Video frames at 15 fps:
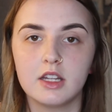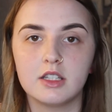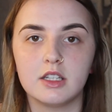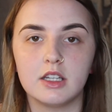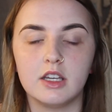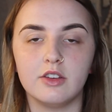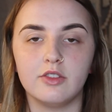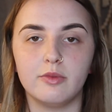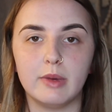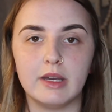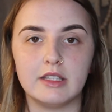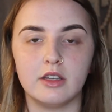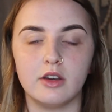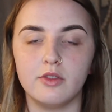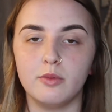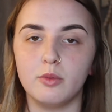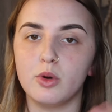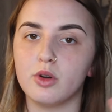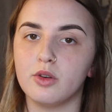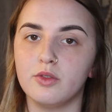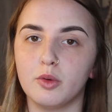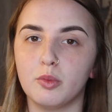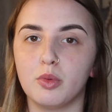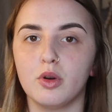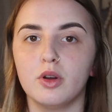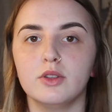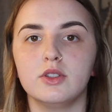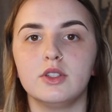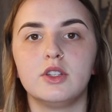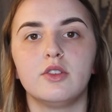to give myself more of a
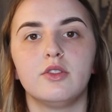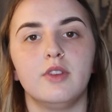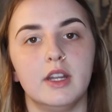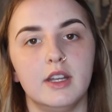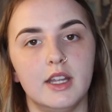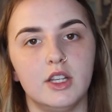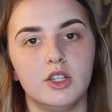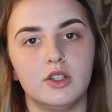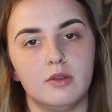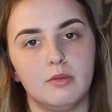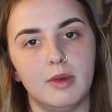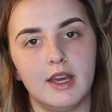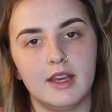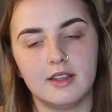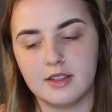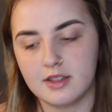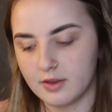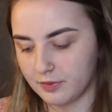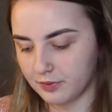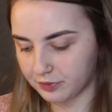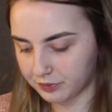bronzed foundation base.